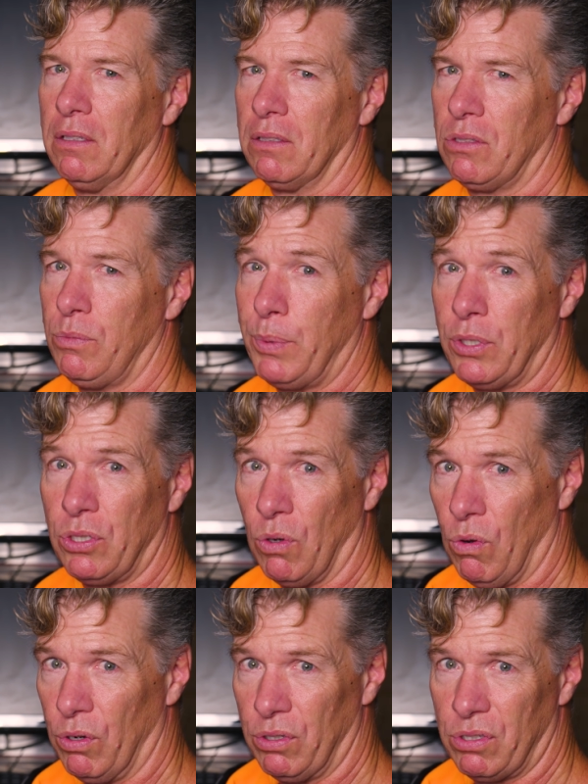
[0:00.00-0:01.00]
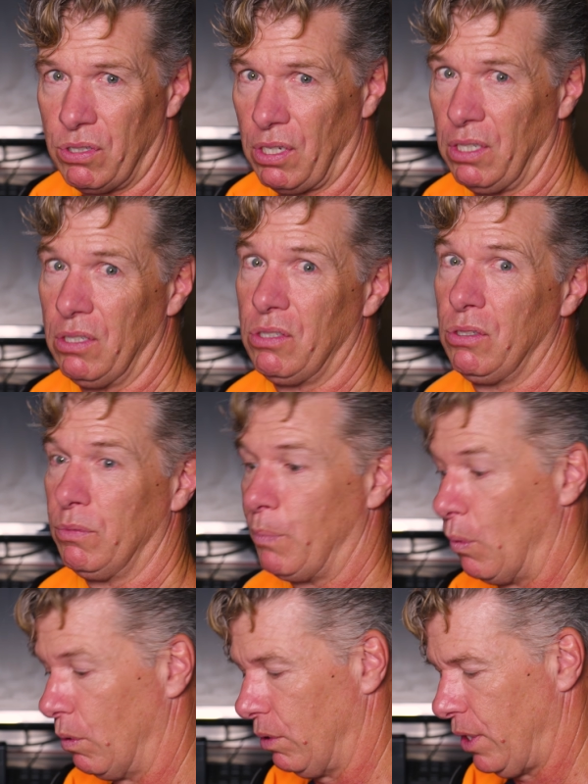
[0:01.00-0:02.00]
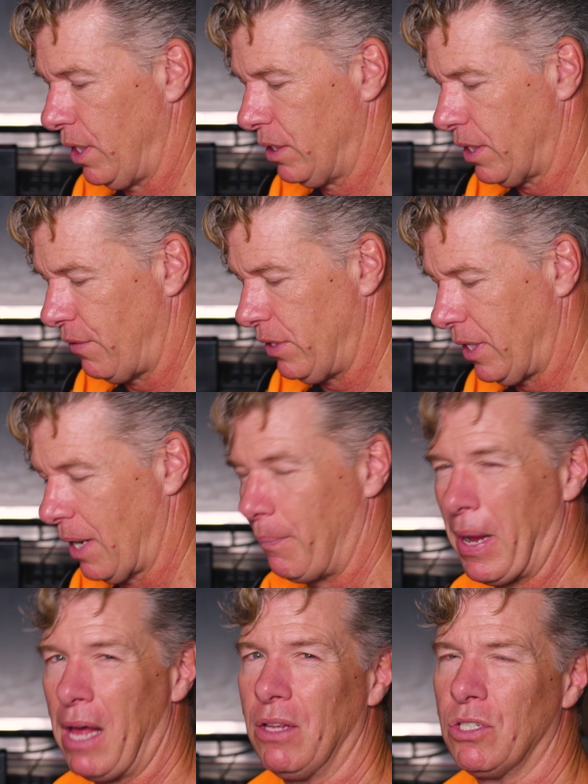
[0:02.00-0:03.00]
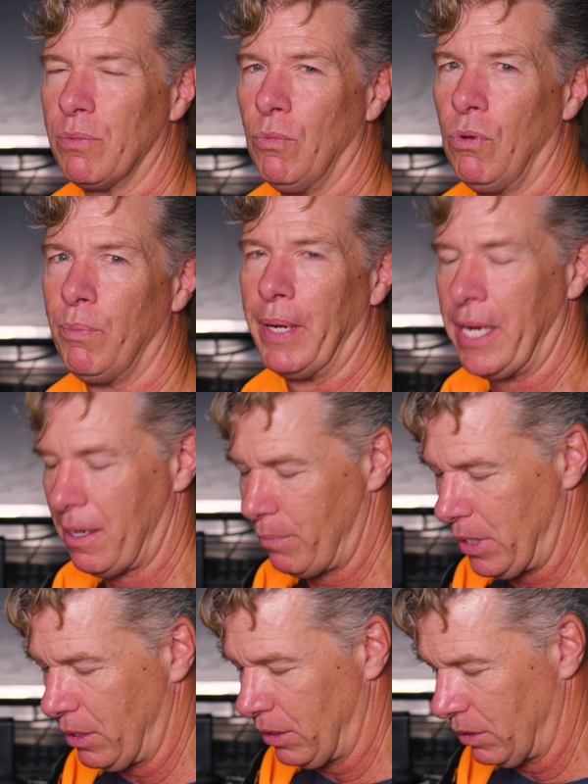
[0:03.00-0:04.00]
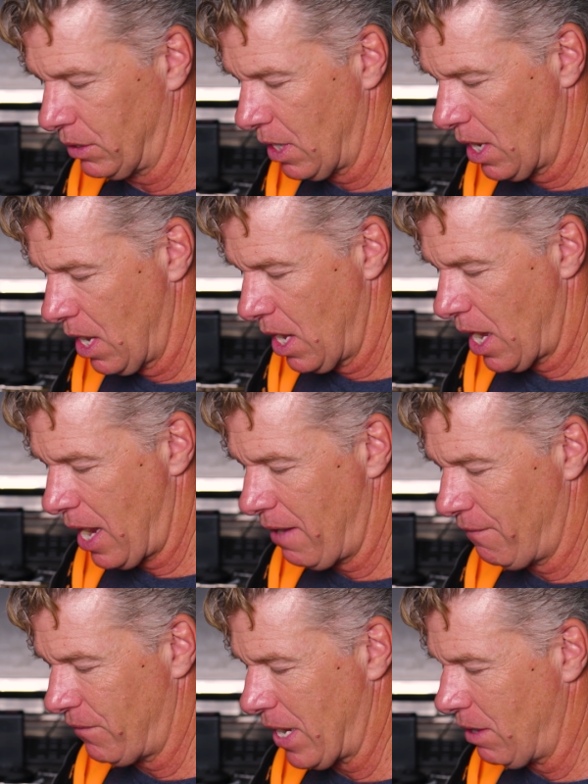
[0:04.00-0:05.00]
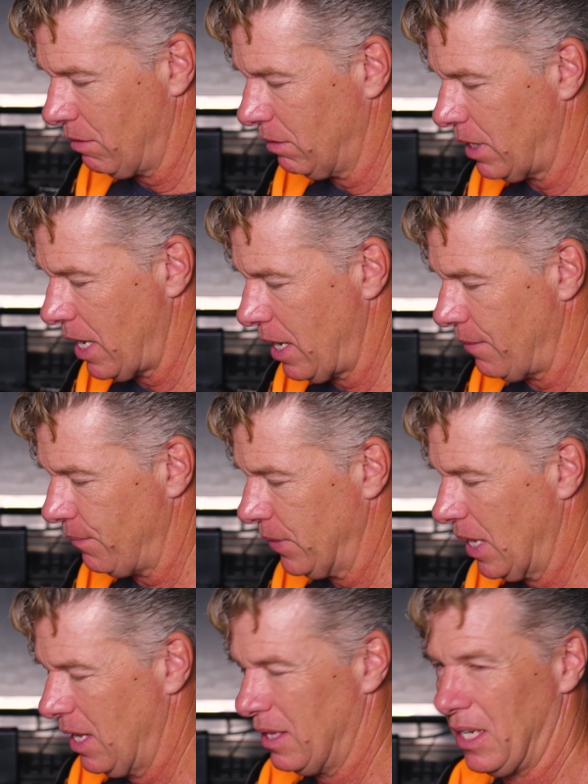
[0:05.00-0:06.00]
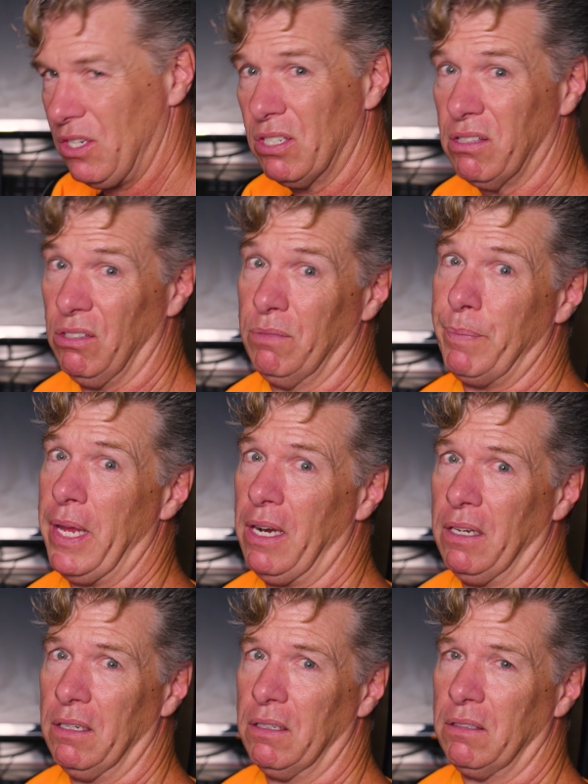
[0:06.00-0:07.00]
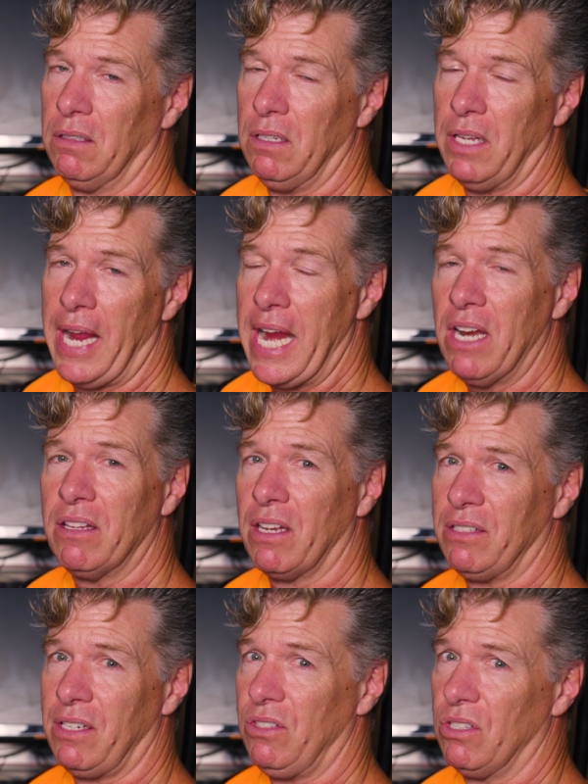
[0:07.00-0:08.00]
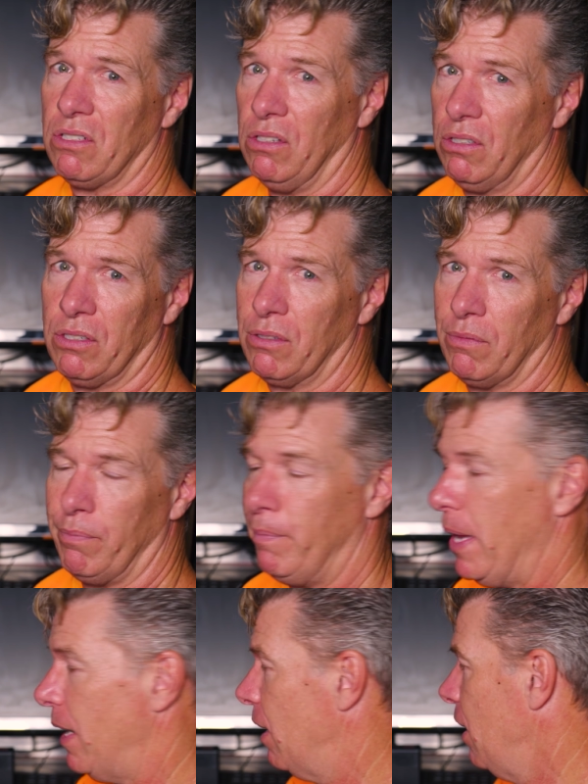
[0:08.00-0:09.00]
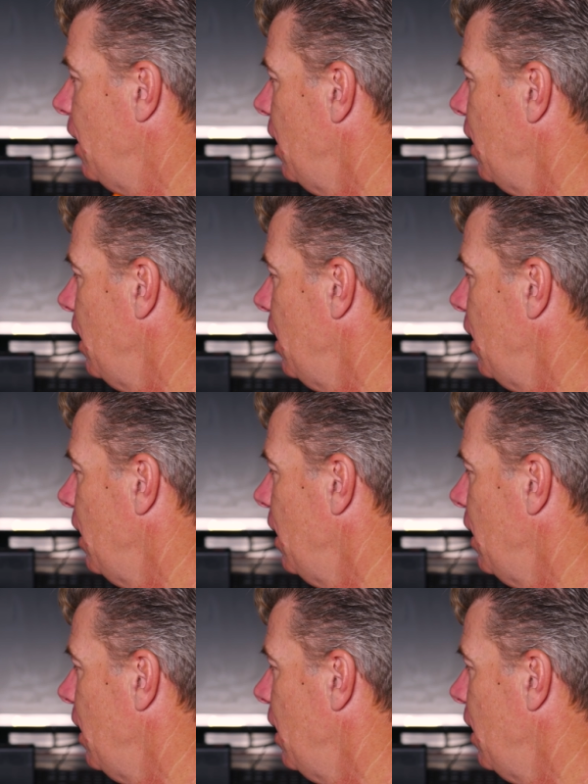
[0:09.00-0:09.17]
the super shorts and the support links, everything. I polish them all by hand because I have found that they just look better. The anodizing just looks better.